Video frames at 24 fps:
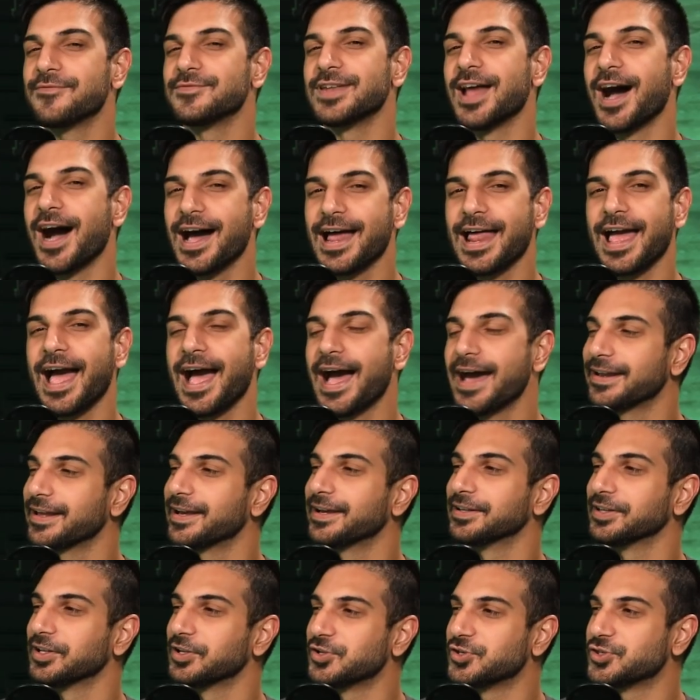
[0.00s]
You have not had
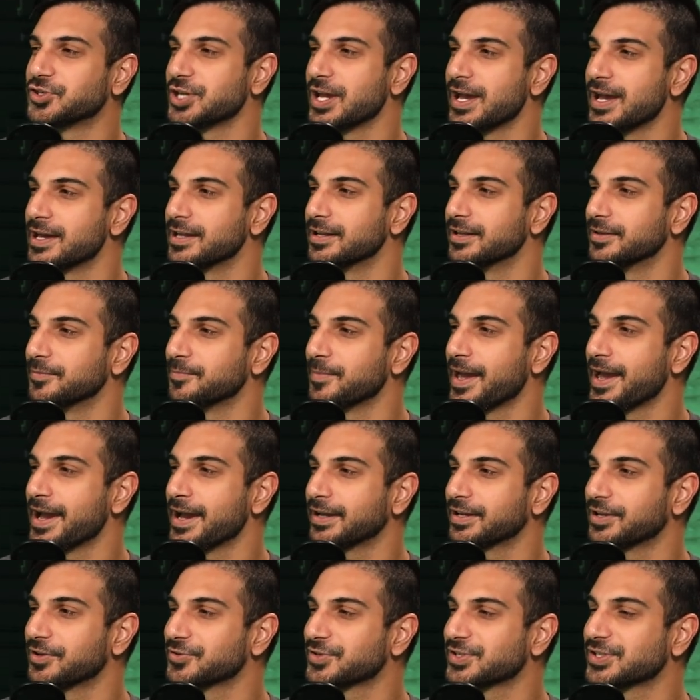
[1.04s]
a legit,
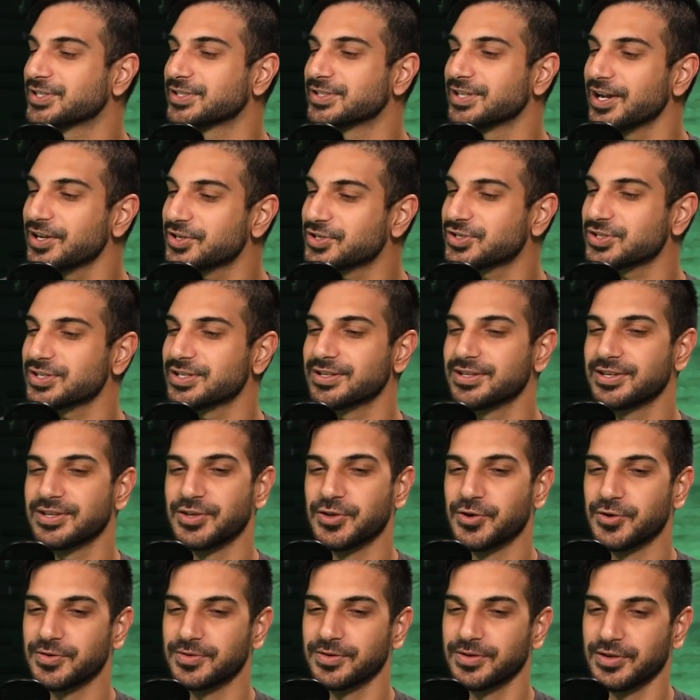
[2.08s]
man. You're such,
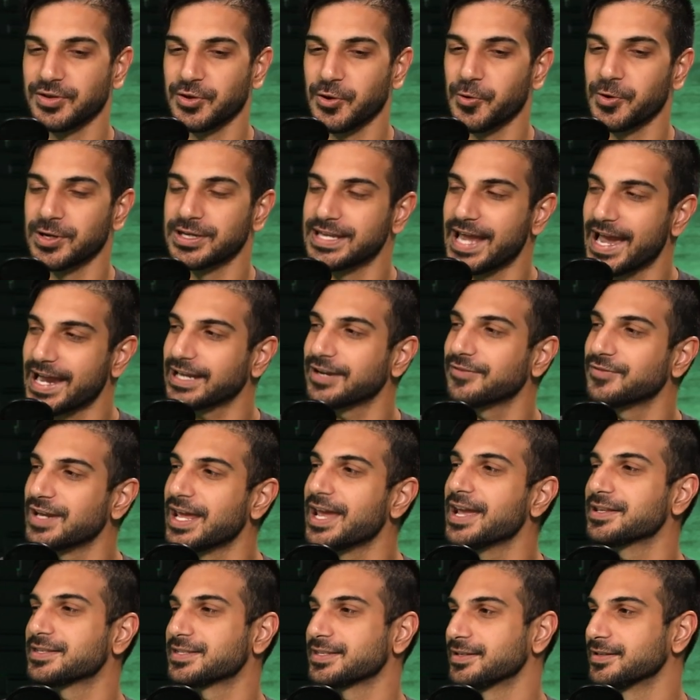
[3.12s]
you're you're a negative
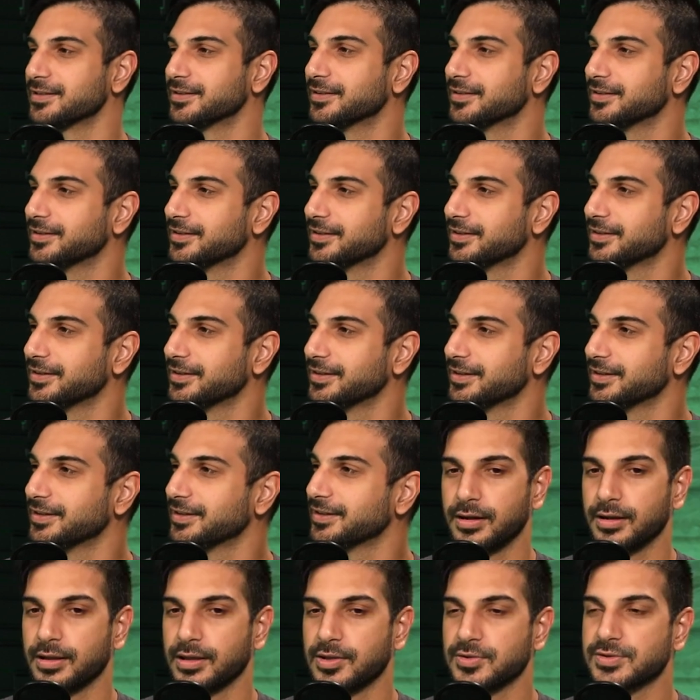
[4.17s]
Nancy. Negative
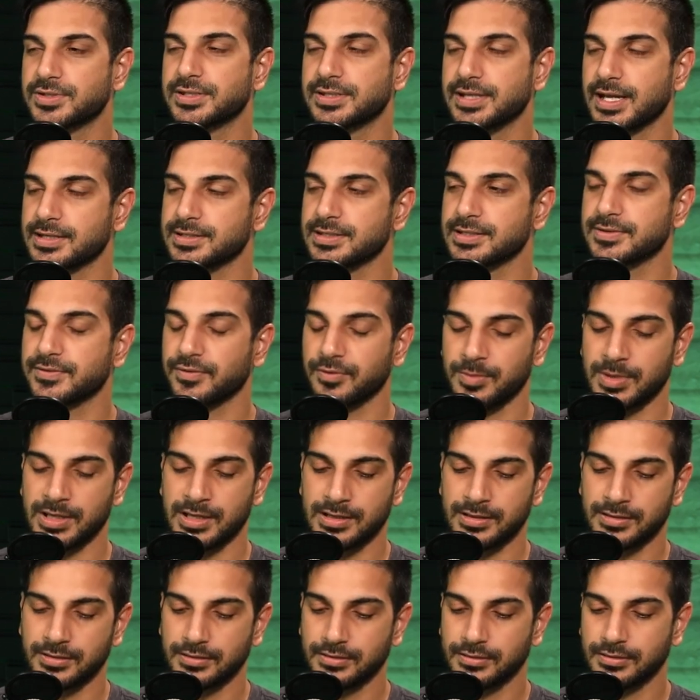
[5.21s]
Nancy. Houston Texans for
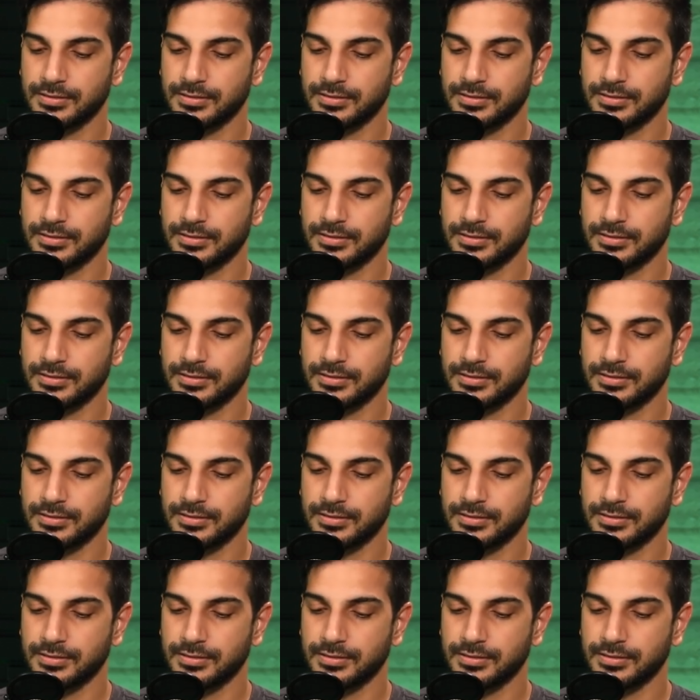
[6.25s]
me.